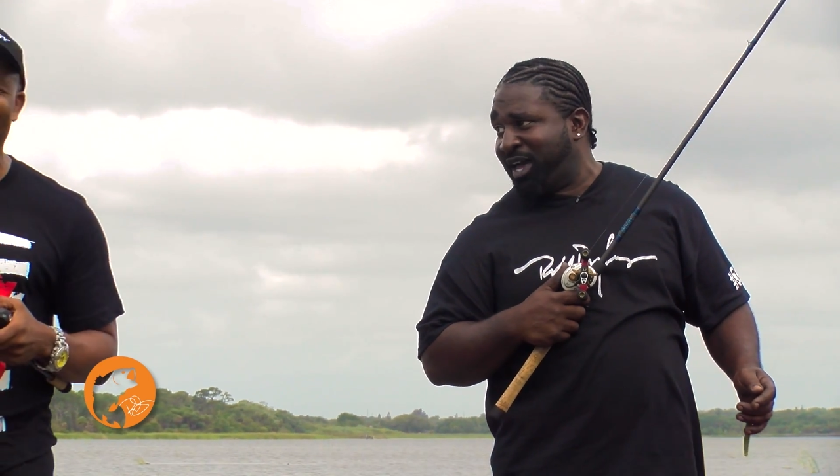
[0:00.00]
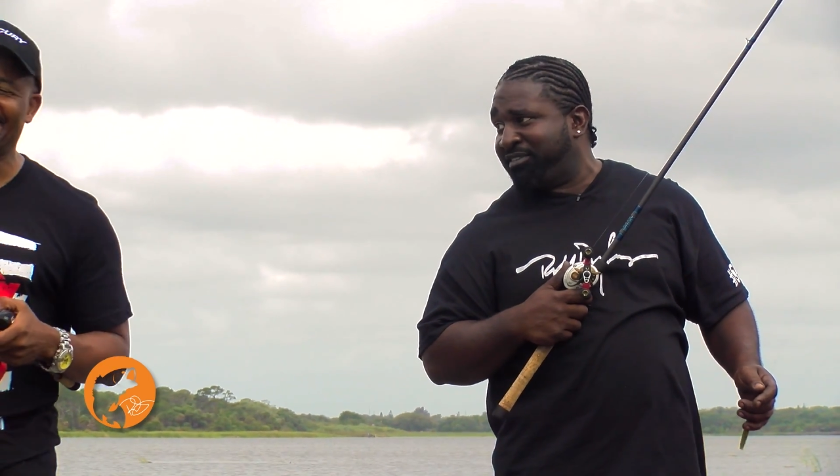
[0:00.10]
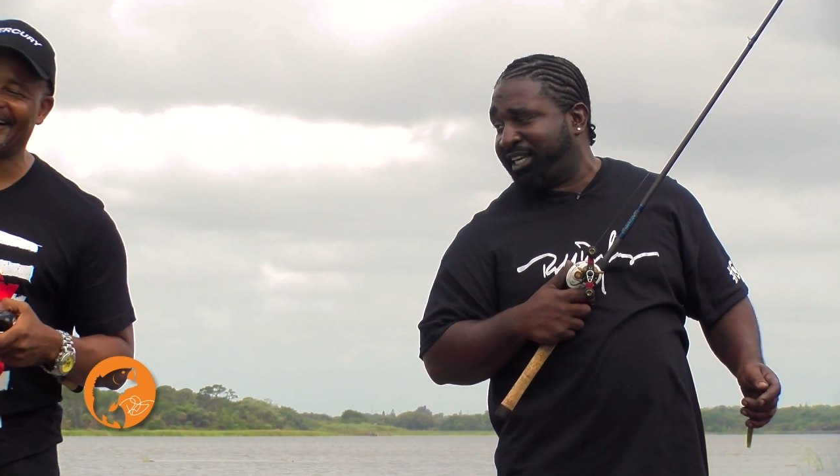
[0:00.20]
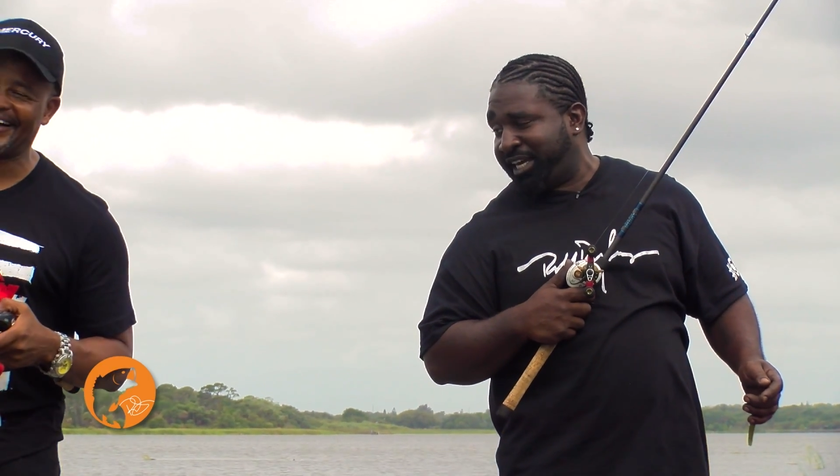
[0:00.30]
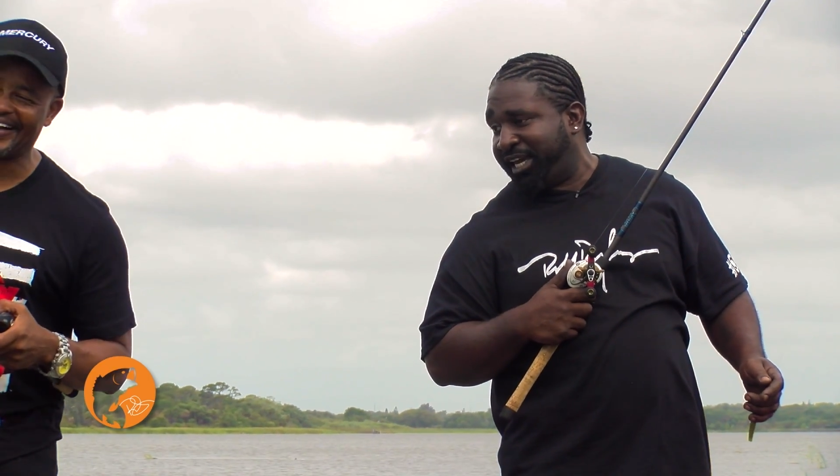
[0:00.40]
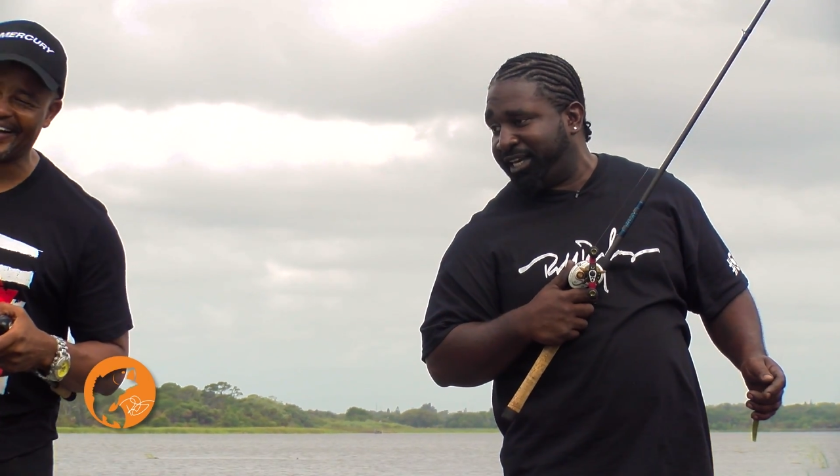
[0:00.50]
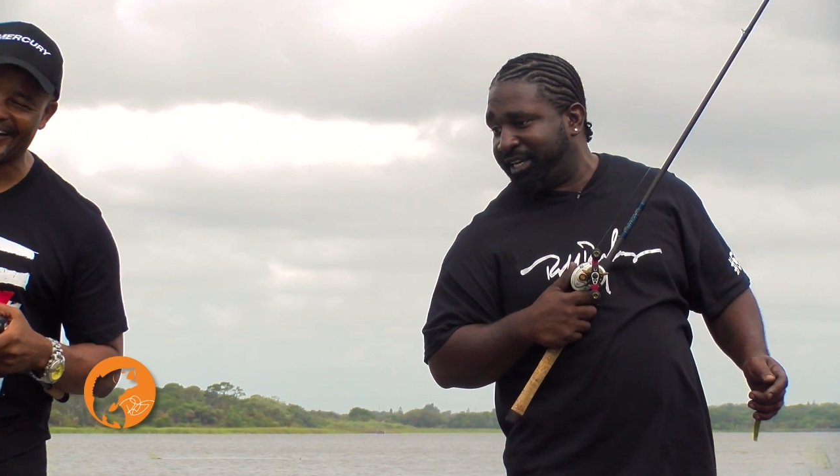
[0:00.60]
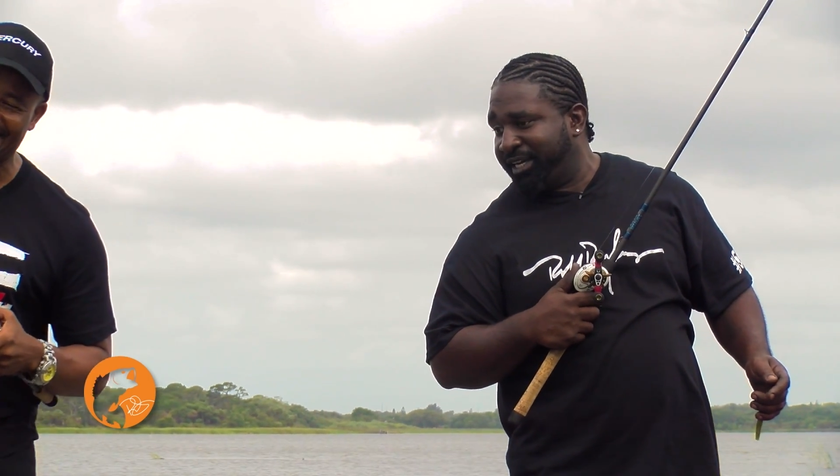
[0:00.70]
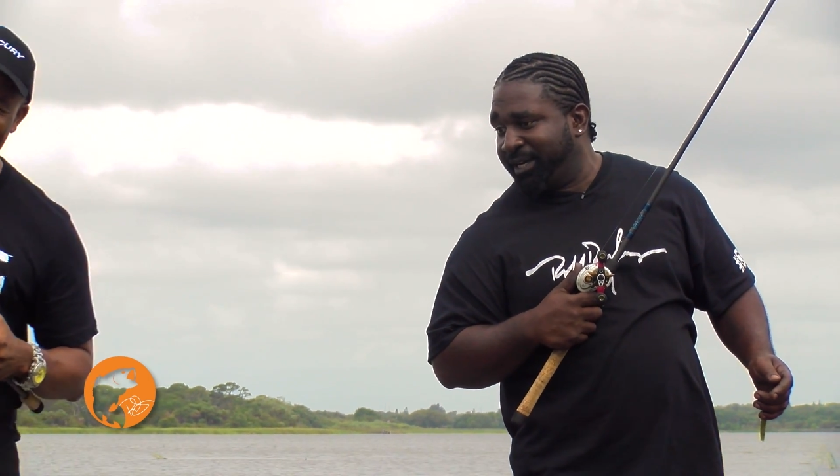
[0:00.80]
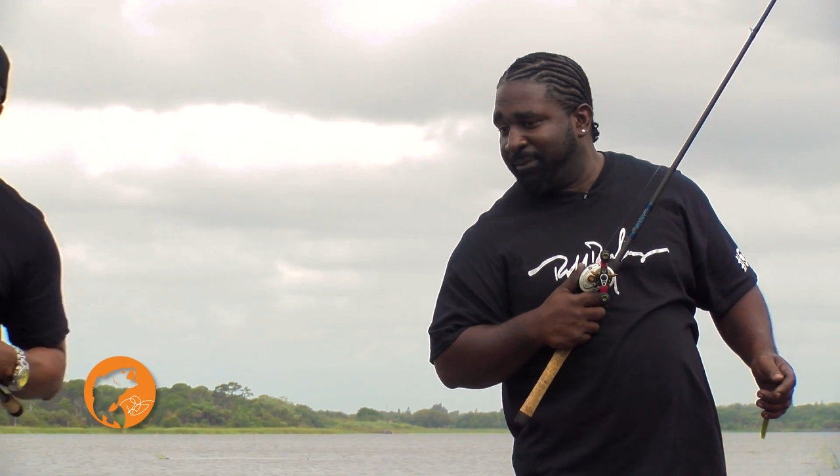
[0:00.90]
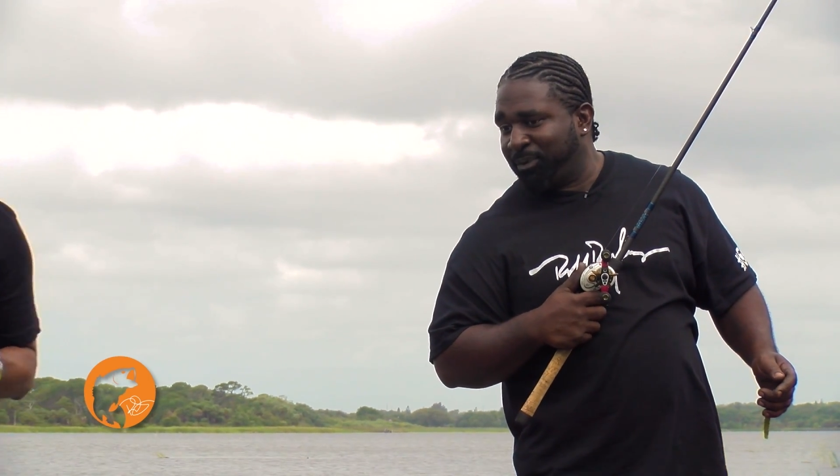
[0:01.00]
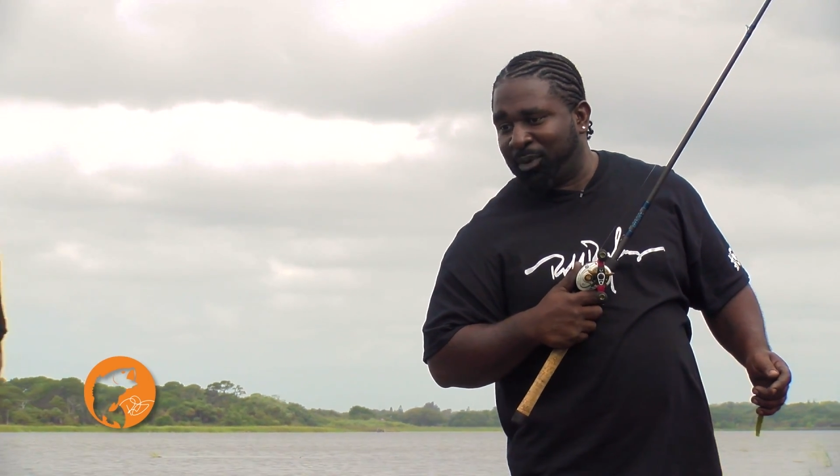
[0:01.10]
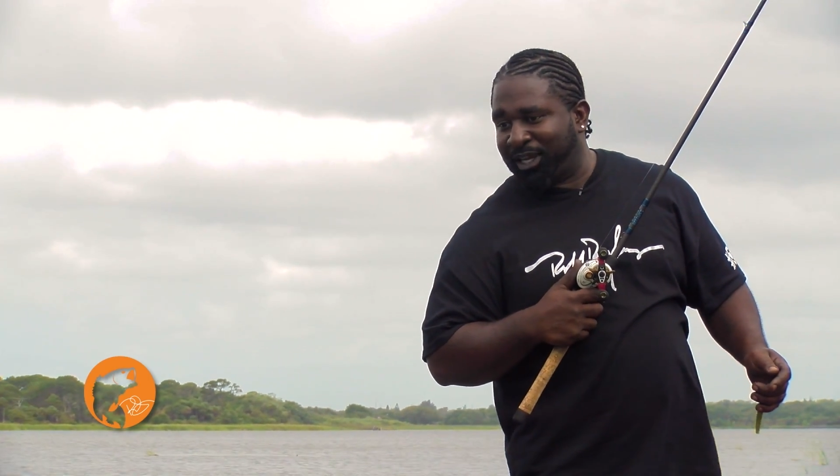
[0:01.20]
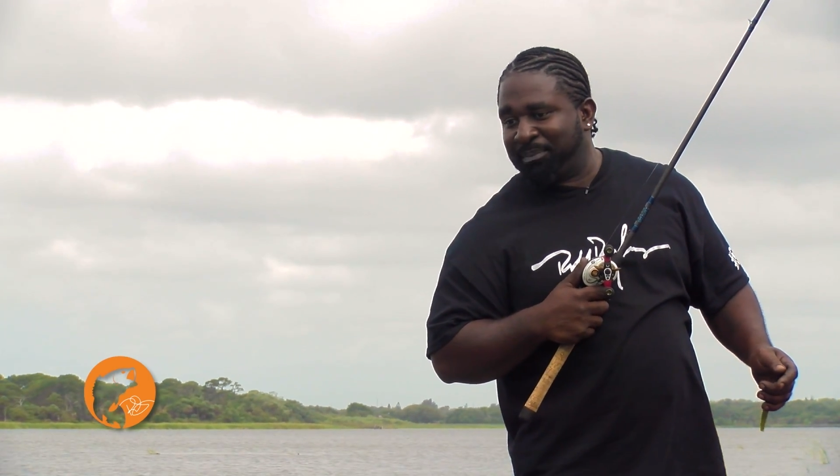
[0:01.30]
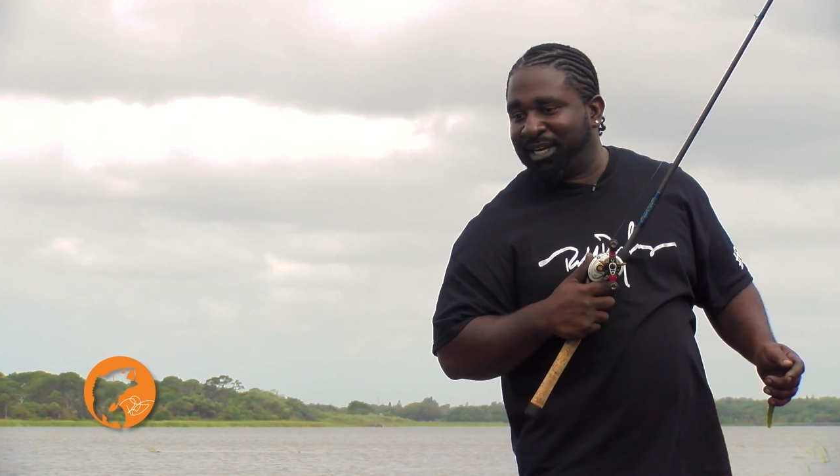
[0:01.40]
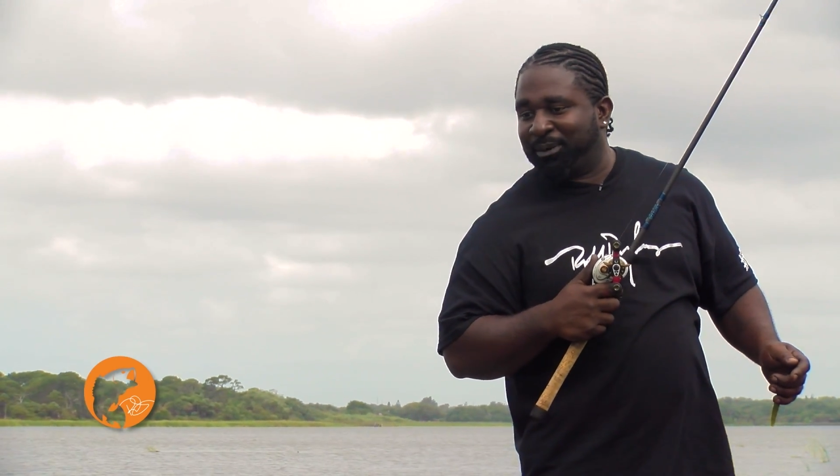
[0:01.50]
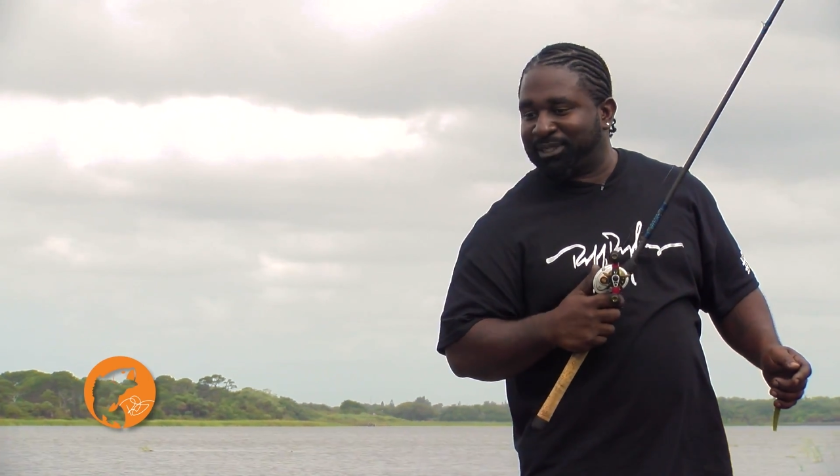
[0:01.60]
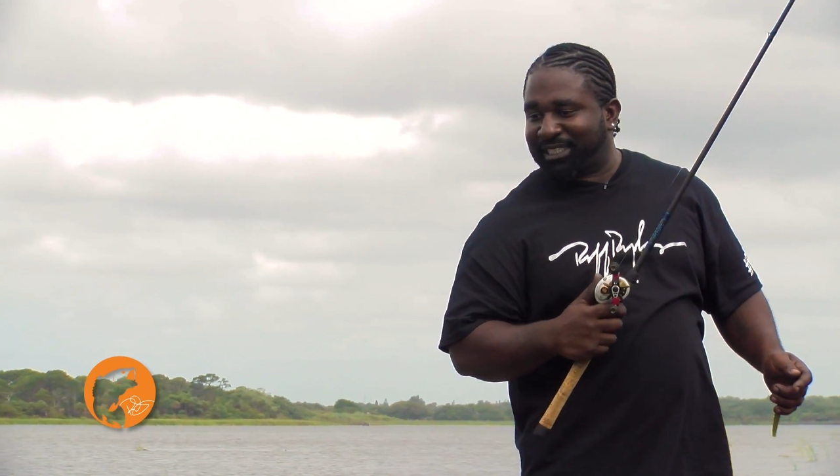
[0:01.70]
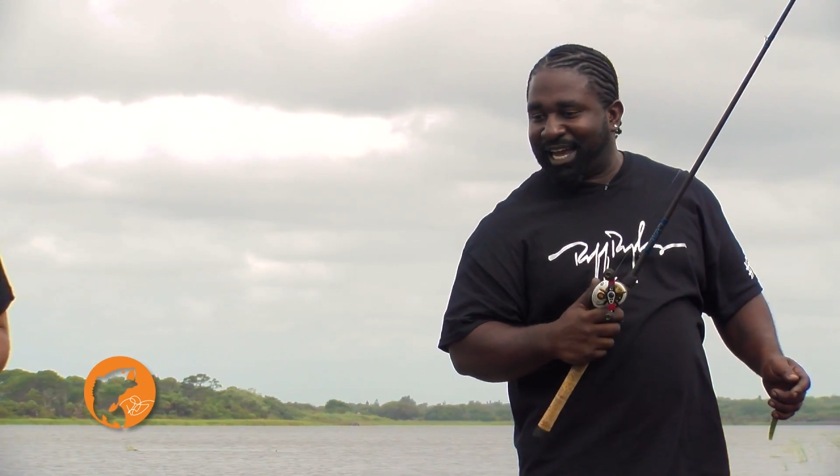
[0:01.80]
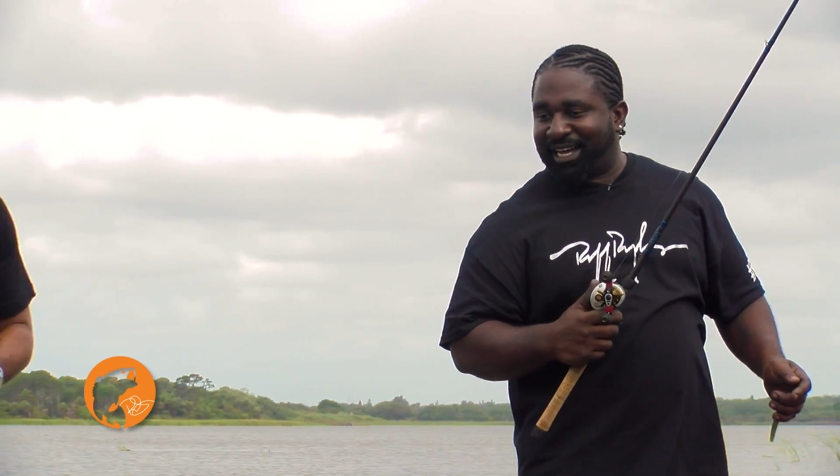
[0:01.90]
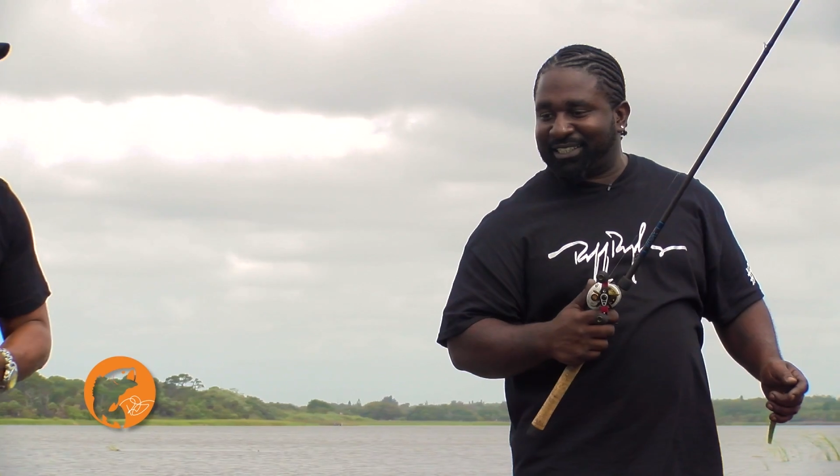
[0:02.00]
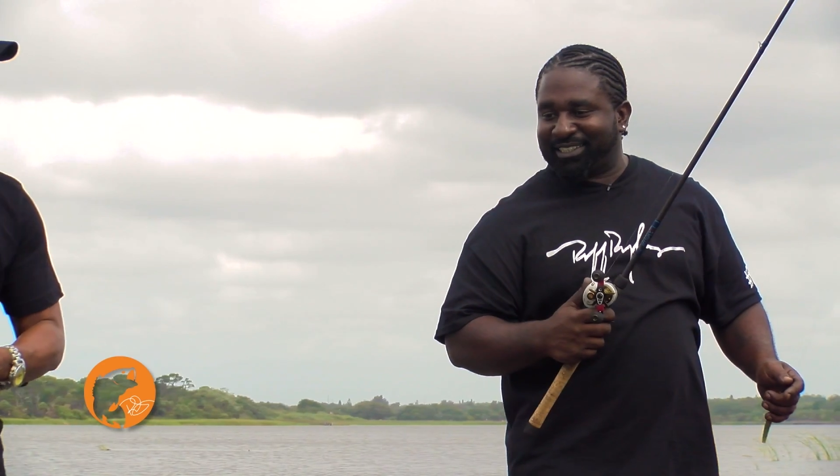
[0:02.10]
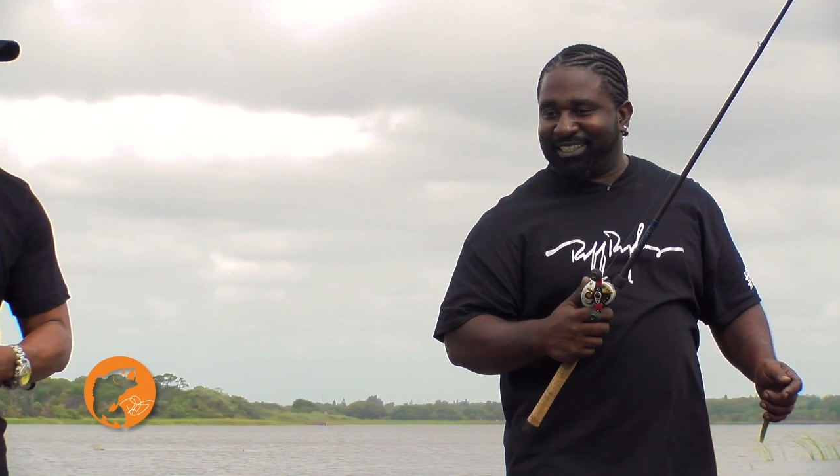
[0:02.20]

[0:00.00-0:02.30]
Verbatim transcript: you have a kid. Don't give me no socks